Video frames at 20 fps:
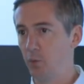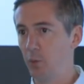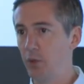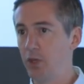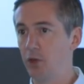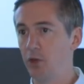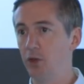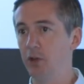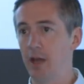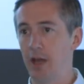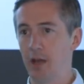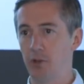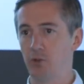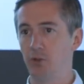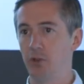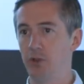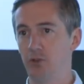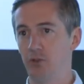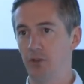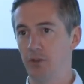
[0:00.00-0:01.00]
We could
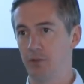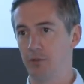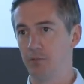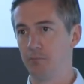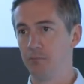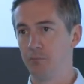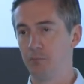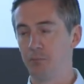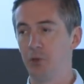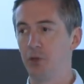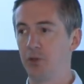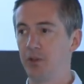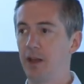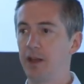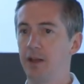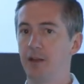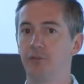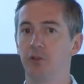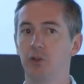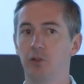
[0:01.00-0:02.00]
actually just put
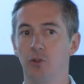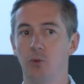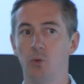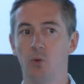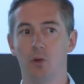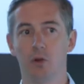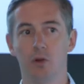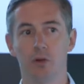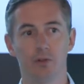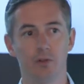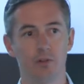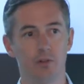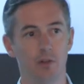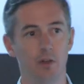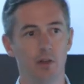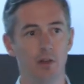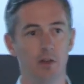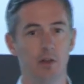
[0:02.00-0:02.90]
that effort towards